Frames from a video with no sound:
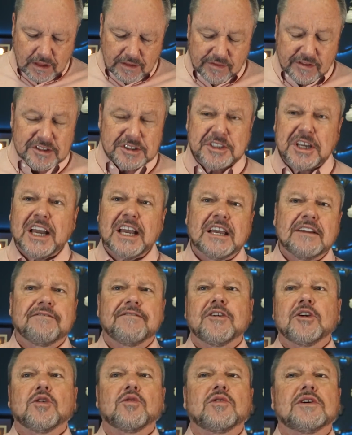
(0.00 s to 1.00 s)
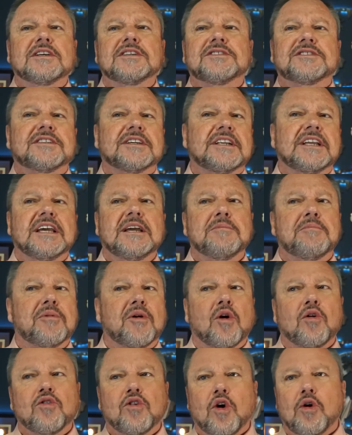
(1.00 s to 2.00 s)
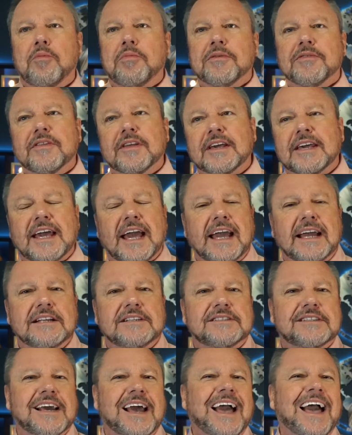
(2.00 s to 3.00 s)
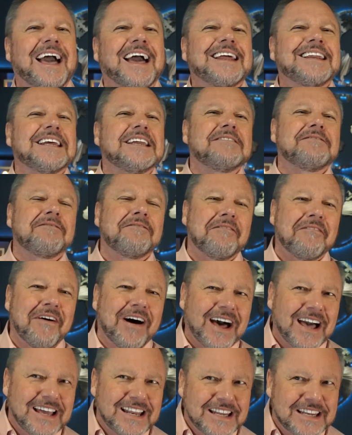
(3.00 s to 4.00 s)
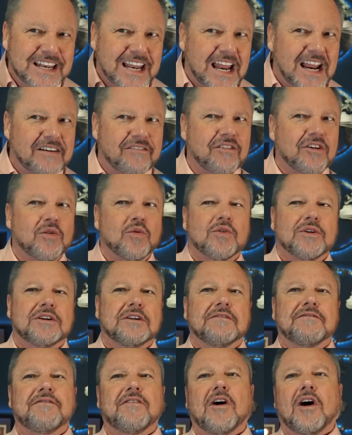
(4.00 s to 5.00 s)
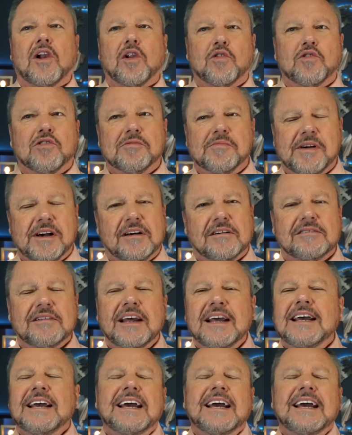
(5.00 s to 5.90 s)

The second view is that he broke open the gates and invited everyone to follow him out,